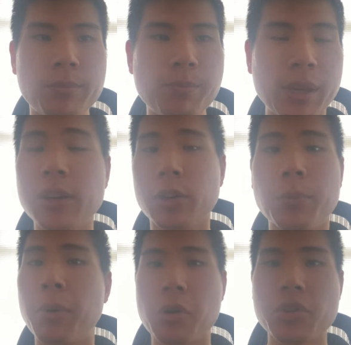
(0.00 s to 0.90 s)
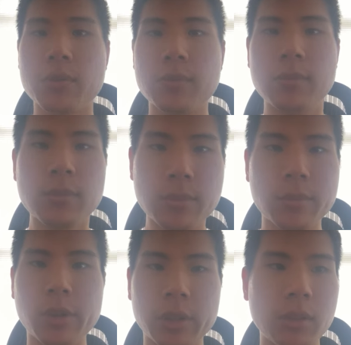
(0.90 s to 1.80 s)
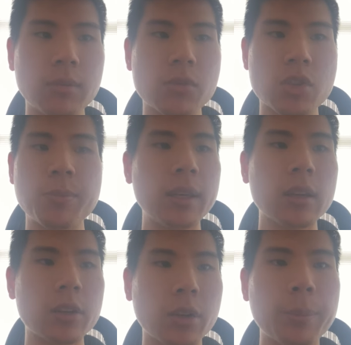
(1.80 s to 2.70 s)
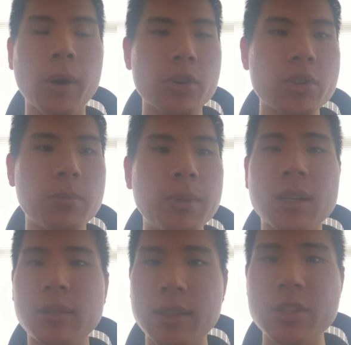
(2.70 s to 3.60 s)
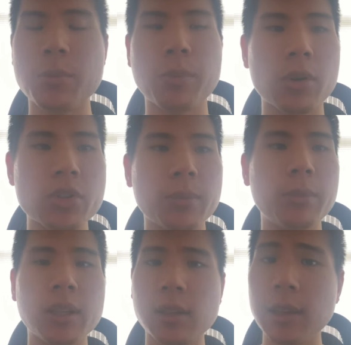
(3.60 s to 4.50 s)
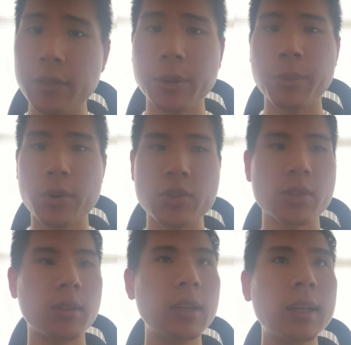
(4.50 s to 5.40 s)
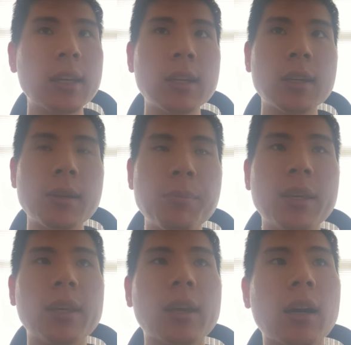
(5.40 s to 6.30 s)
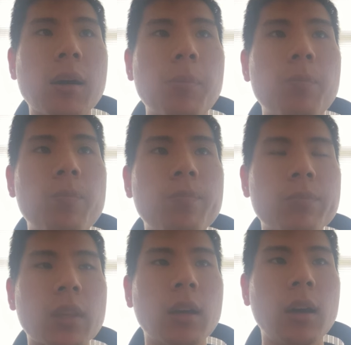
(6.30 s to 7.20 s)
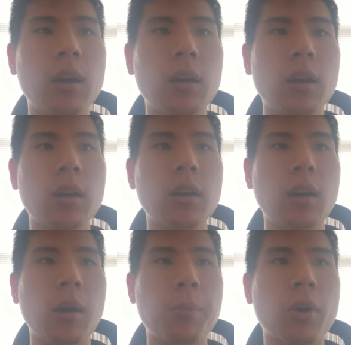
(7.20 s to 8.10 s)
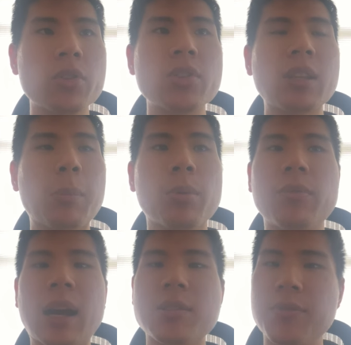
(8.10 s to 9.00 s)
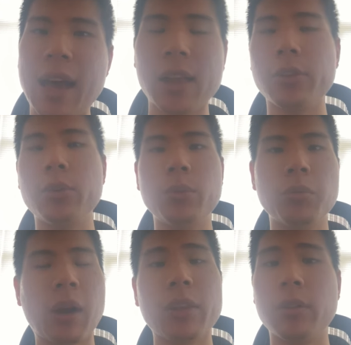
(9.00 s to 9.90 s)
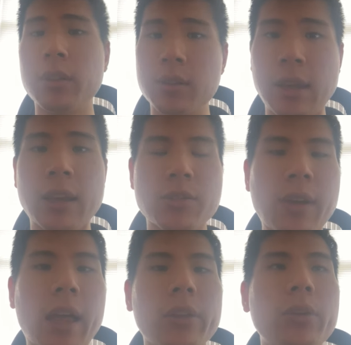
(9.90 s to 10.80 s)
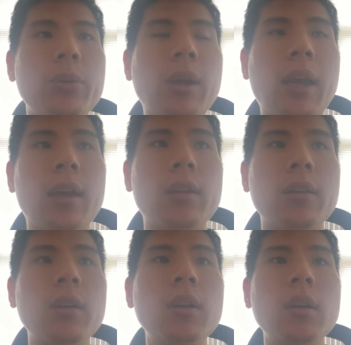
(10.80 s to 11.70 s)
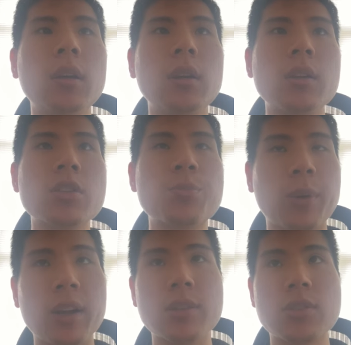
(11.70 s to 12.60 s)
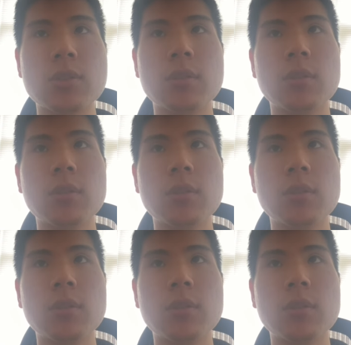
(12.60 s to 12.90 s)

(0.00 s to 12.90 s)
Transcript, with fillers: being a good person, really. Just being a good person, being a decent person, being a loving person, being a, a, a person that provides value rather than takes value and spreads